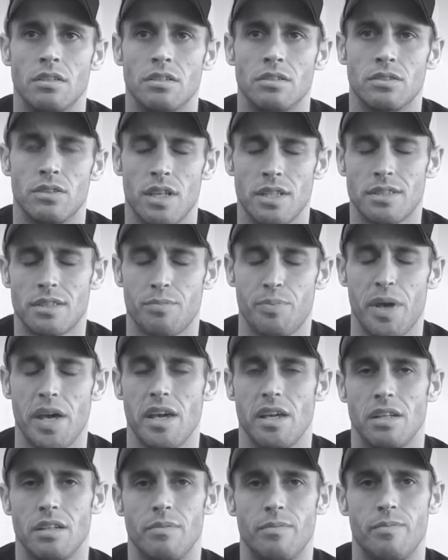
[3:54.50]
So that's the
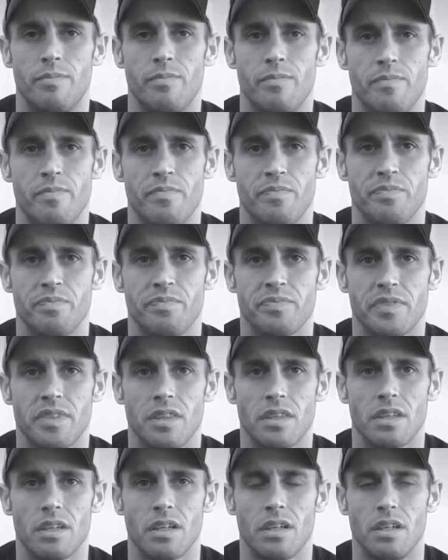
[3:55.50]
pain.
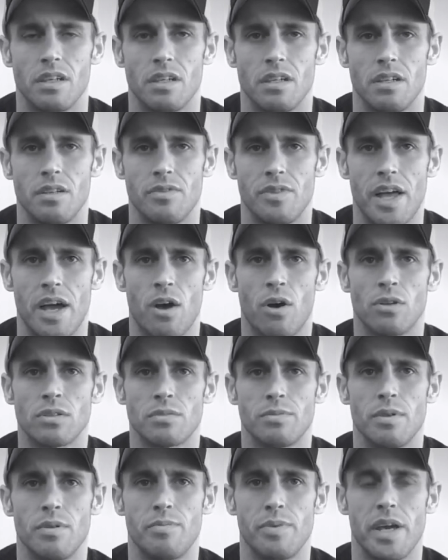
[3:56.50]
That
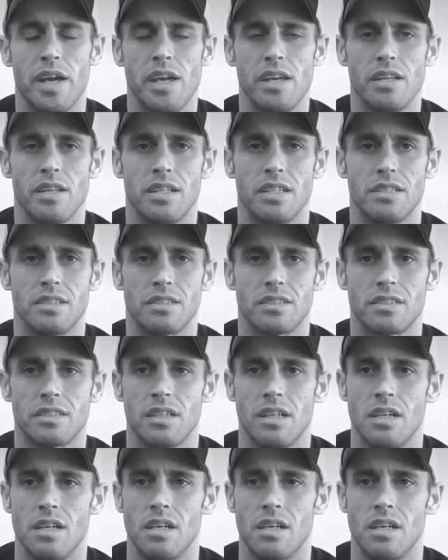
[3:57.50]
ultimate pain is